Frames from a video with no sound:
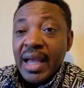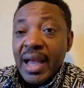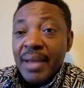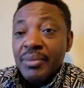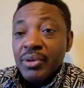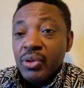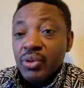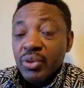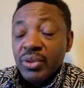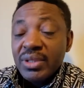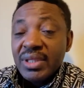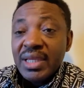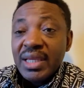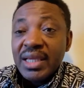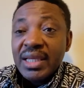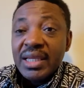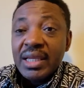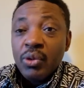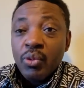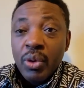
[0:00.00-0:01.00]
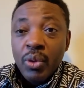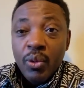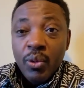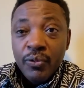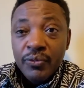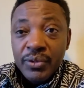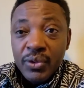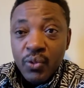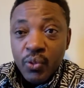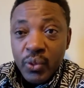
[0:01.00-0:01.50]
I be no say the way
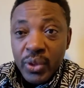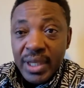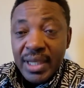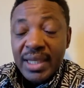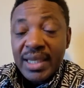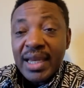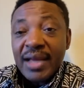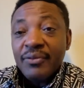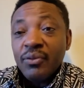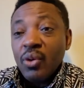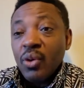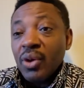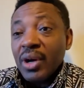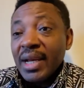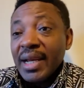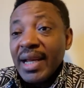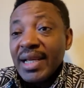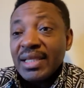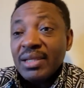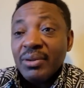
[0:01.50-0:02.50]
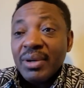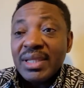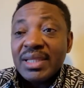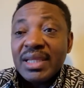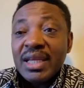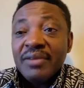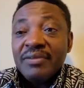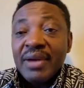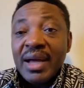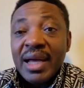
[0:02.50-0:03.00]
we feel win now to organize
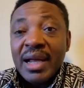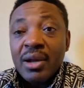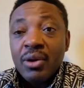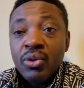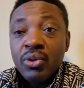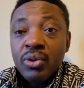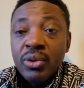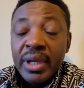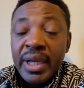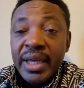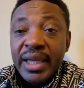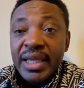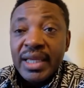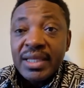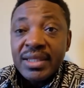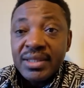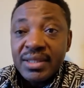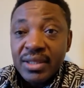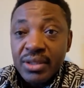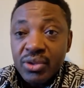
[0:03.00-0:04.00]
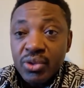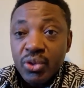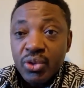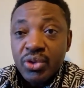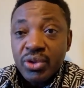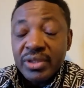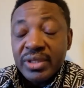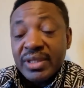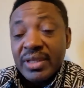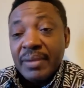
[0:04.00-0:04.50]
ourselves around
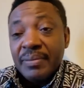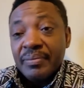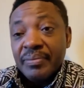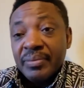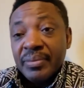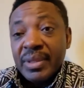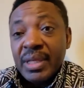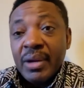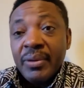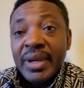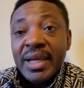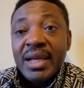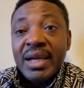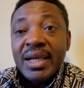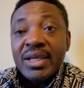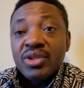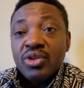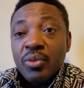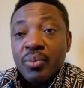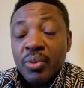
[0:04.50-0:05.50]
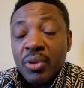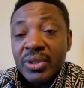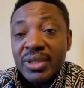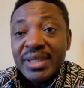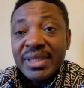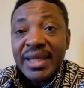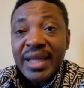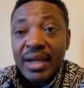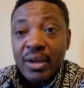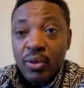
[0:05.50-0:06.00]
institutions them. Now whether I support
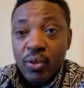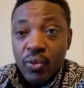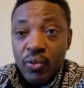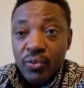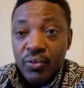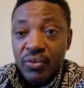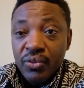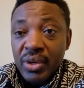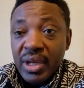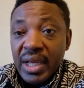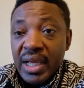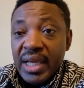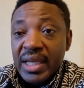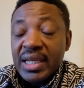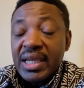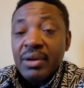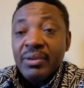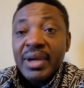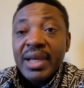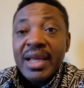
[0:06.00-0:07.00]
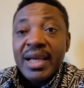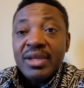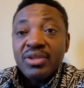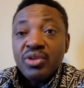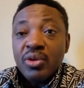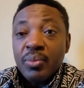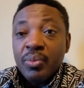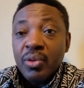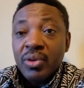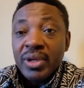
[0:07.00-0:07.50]
Skakov, now whether I
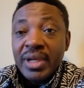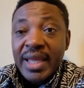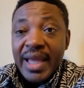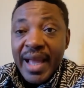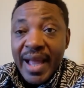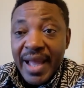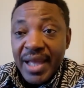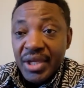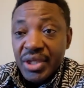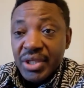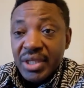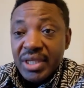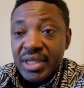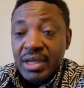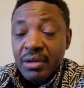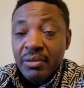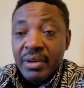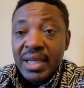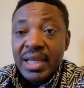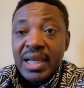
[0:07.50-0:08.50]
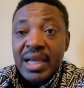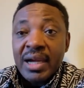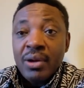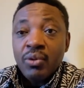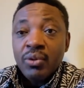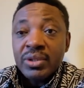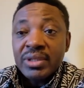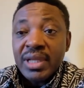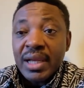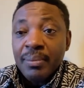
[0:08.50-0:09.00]
support the IG, now whether I
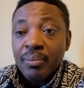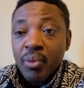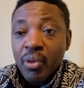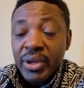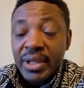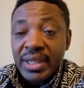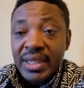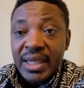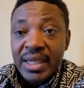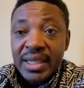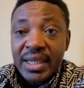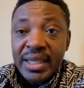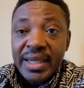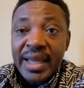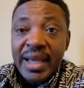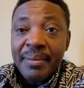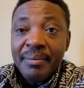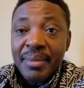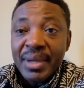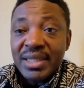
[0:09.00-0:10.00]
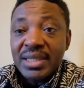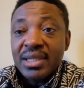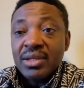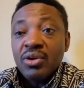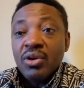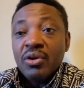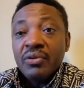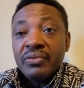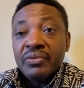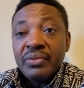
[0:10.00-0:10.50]
was appointed the
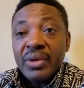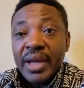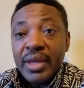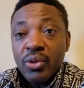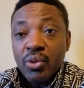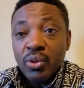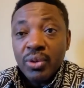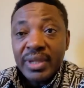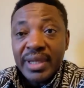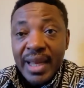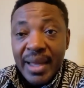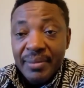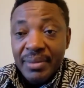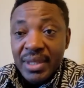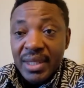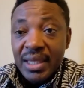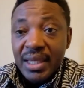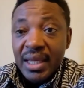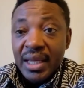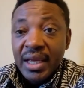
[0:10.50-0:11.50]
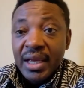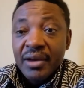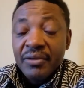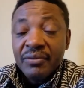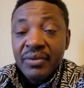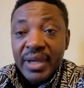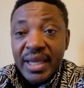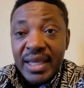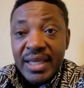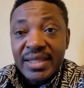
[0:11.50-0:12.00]
ambassador of Ayok Tabi
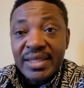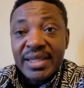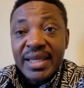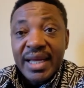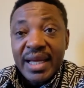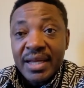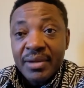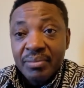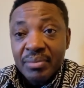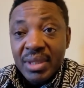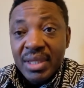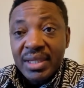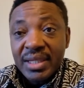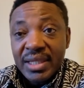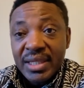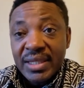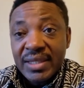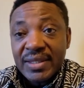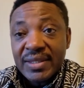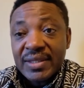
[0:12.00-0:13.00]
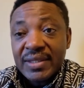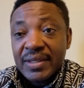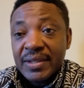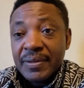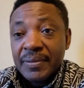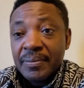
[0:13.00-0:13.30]
for Asia and Middle East.